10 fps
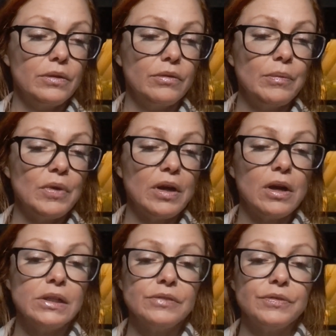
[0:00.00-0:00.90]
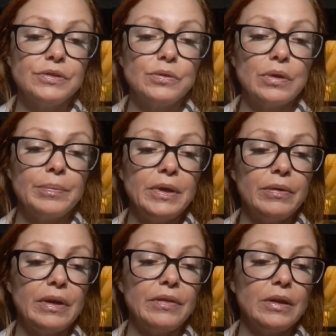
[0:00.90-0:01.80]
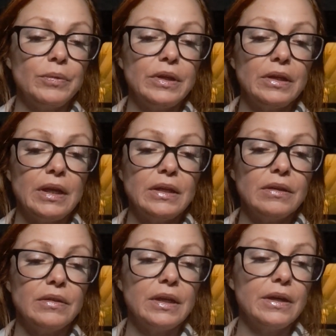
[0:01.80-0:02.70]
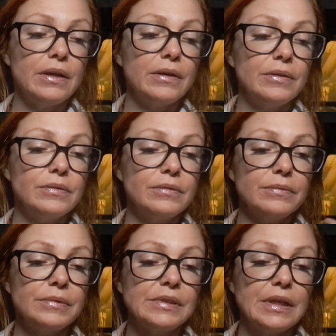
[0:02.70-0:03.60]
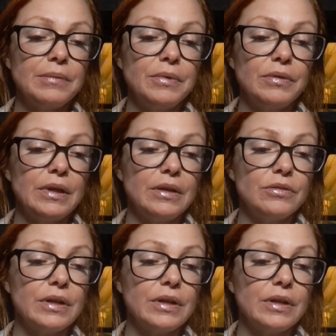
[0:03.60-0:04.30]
Three more cards for Scorpio, and I think we can end it there. Sun, Moon, and